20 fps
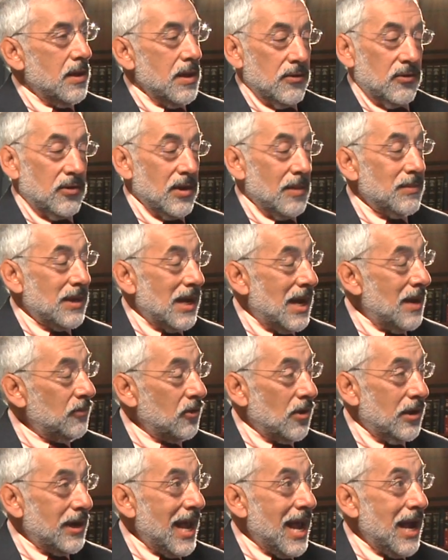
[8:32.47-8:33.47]

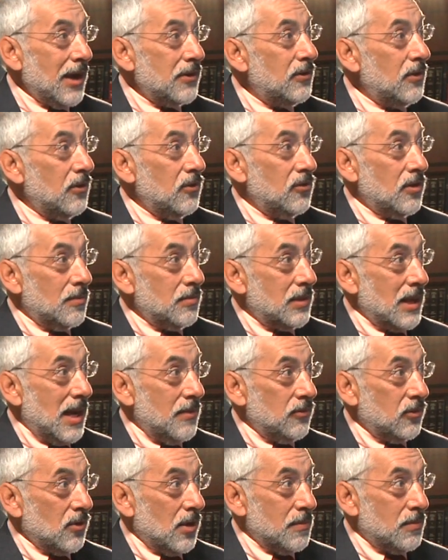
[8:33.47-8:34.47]
Sometimes on accident,
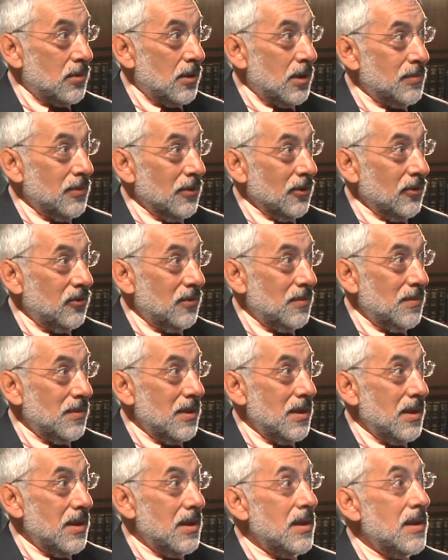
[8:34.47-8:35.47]
sometimes on purpose.
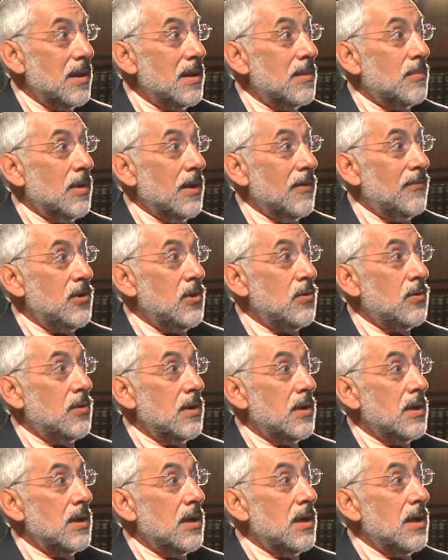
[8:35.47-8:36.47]
But if you
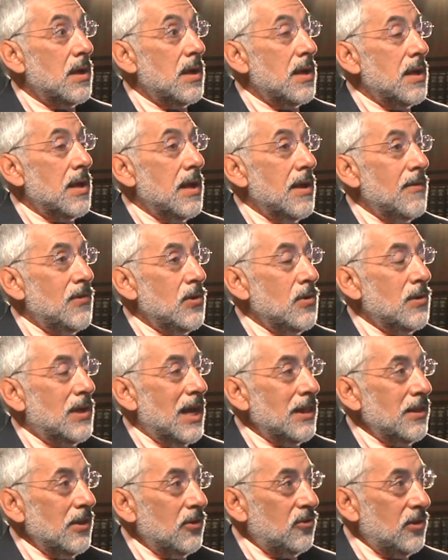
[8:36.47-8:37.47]

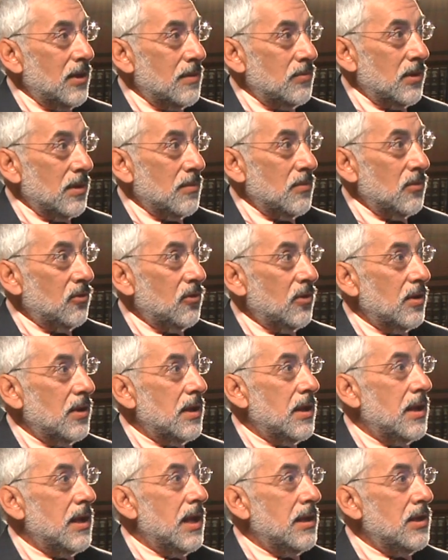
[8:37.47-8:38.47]
get the symptoms
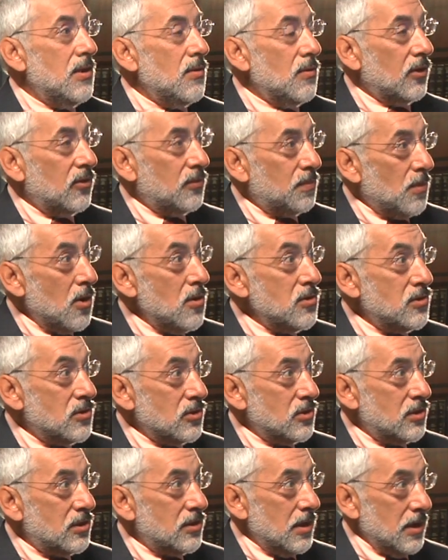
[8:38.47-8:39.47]
and you
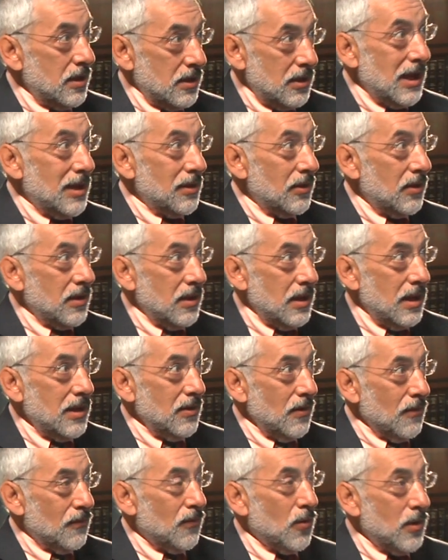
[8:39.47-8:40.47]
expose and
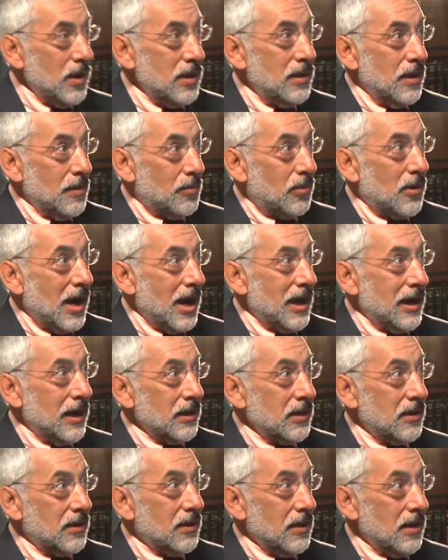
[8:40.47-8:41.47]
you avoid the
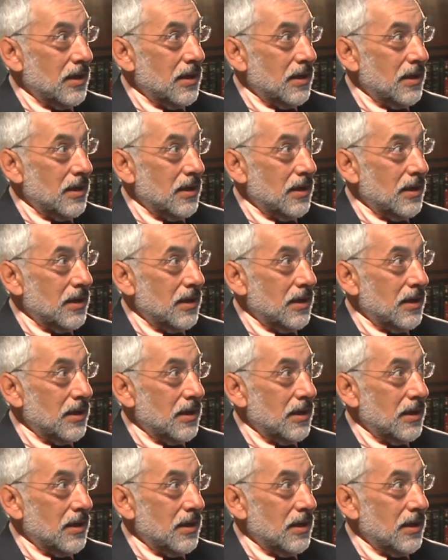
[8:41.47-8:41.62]
product,